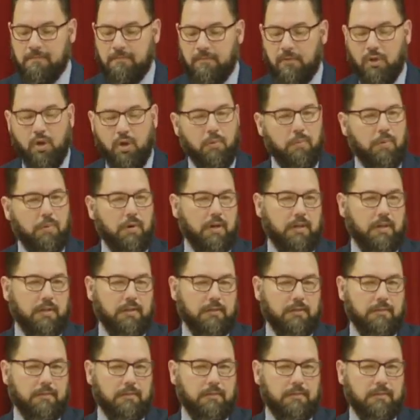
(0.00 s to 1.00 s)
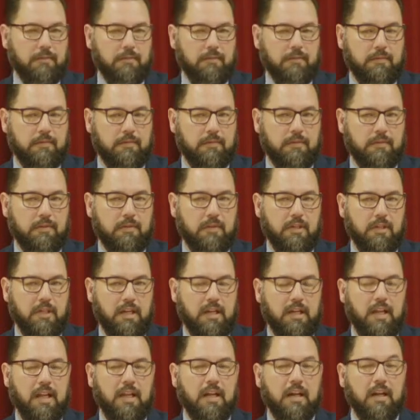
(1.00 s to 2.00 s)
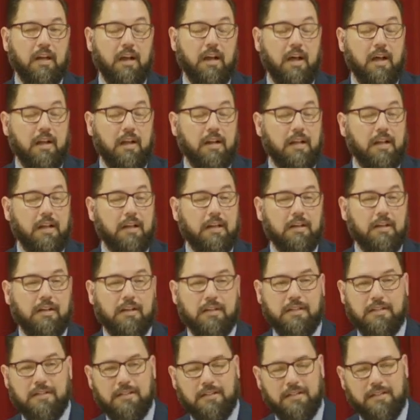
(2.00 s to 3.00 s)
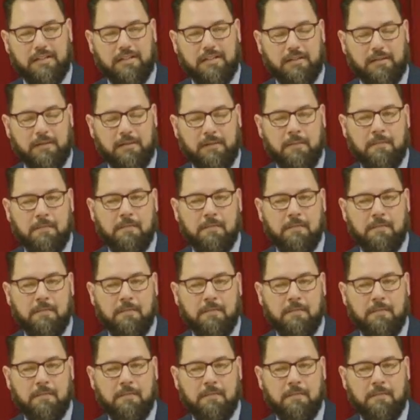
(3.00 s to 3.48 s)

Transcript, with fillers: No part. And, and a lot like us, listen,